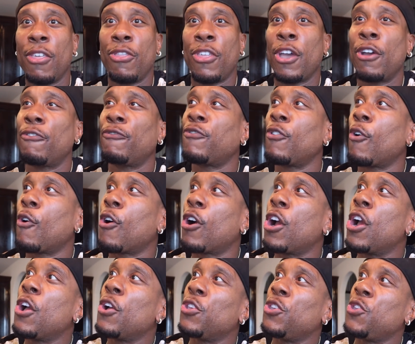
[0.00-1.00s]

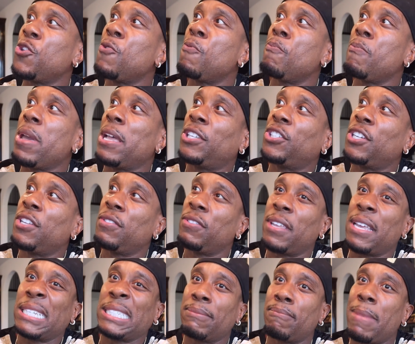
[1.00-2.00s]
Therefore, you mentioned
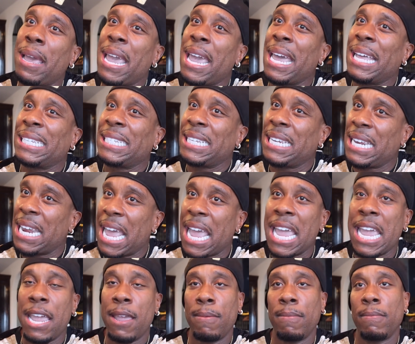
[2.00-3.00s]
this man's
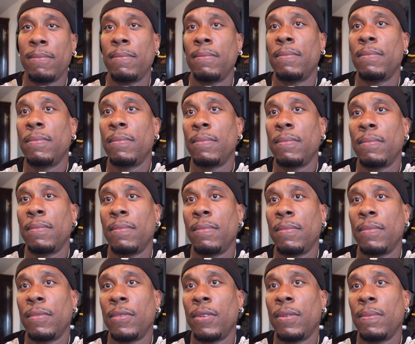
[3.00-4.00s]
name
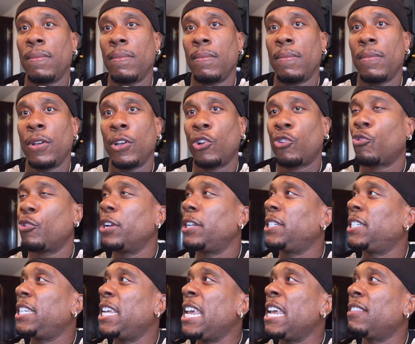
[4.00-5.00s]

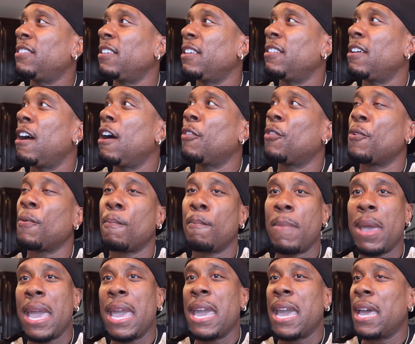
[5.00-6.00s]
critiqued another
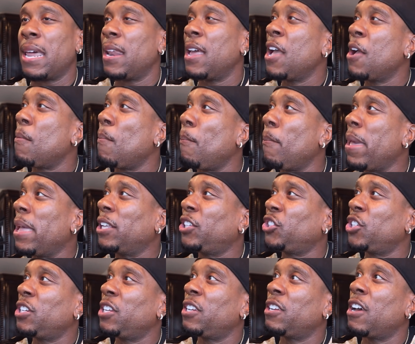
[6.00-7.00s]
man,
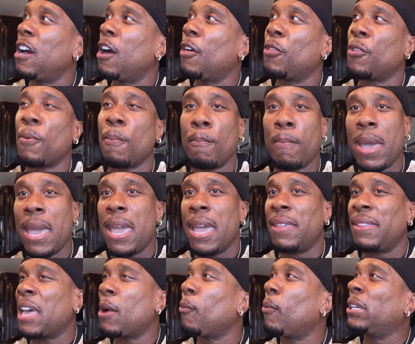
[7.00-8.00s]
mentioned another
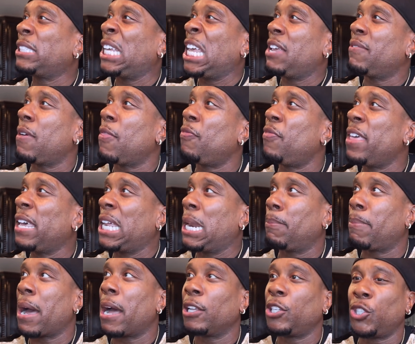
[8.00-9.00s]
man that wasn't even thinking
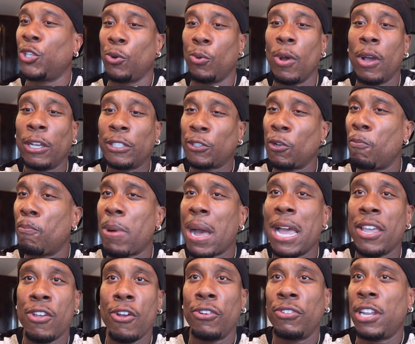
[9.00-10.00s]
about you. So
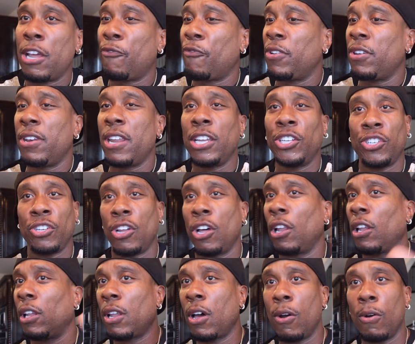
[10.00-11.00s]
by your definition
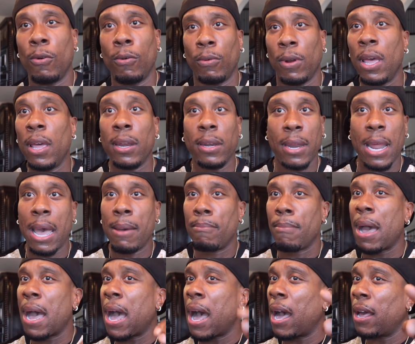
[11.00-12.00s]
alone, not
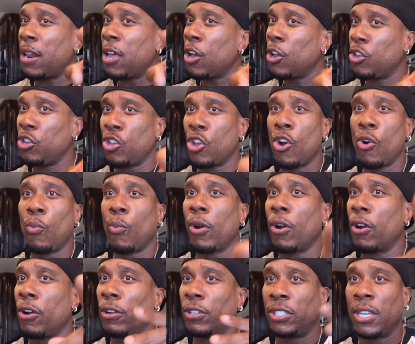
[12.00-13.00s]
mine, your
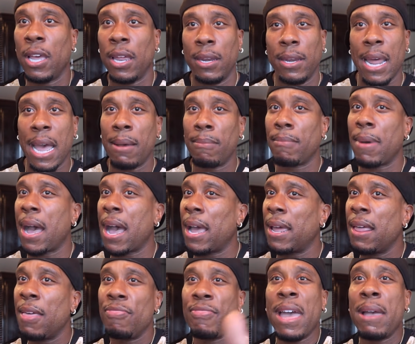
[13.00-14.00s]
words, not
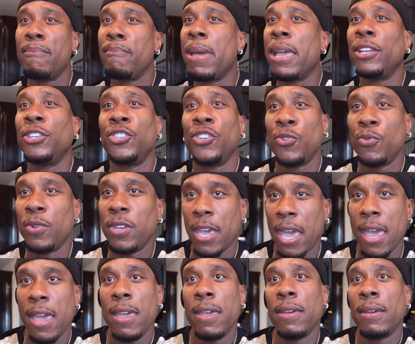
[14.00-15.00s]
mine, that makes you
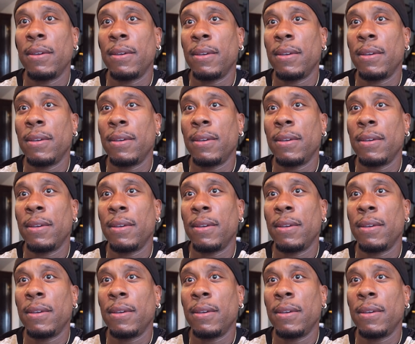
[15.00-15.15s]
gay.